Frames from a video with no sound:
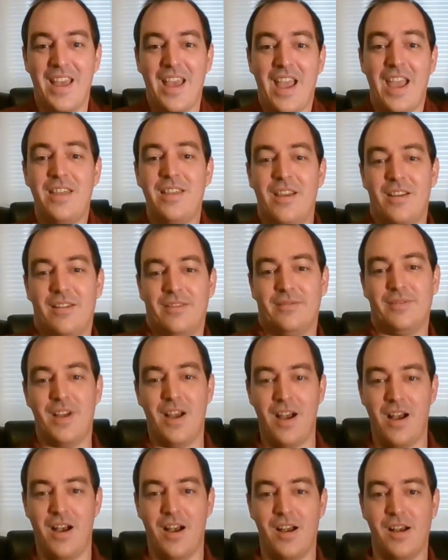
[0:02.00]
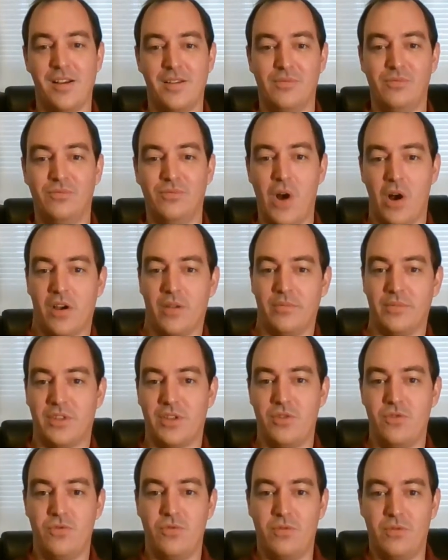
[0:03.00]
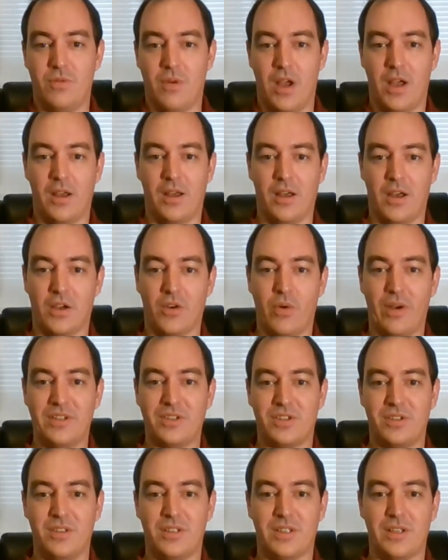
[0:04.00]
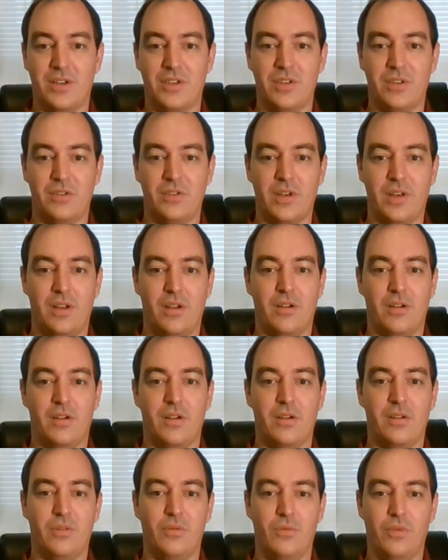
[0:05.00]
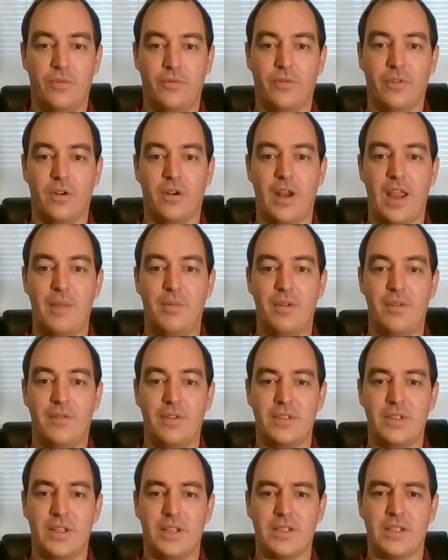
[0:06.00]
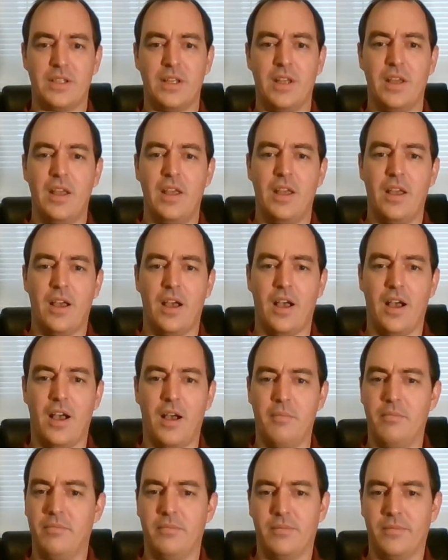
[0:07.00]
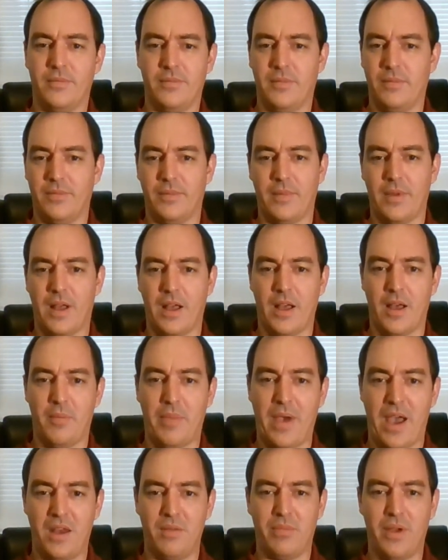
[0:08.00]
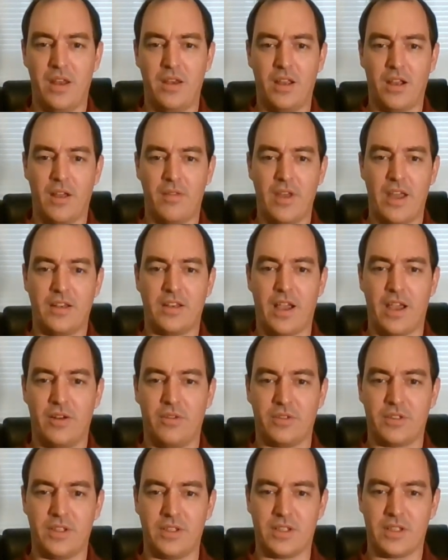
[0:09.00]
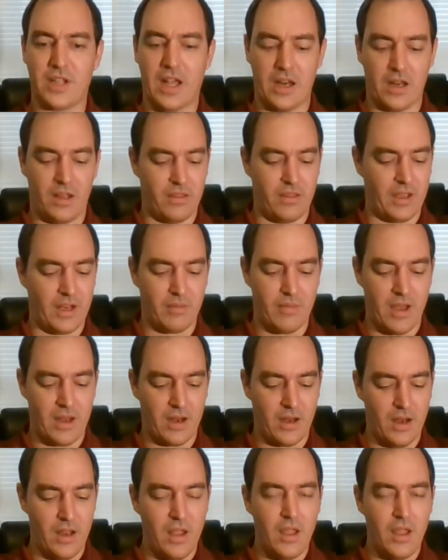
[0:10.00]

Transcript: Hey there, welcome to a question session here for AP Physics. Patent pending on that title since I didn't think about it.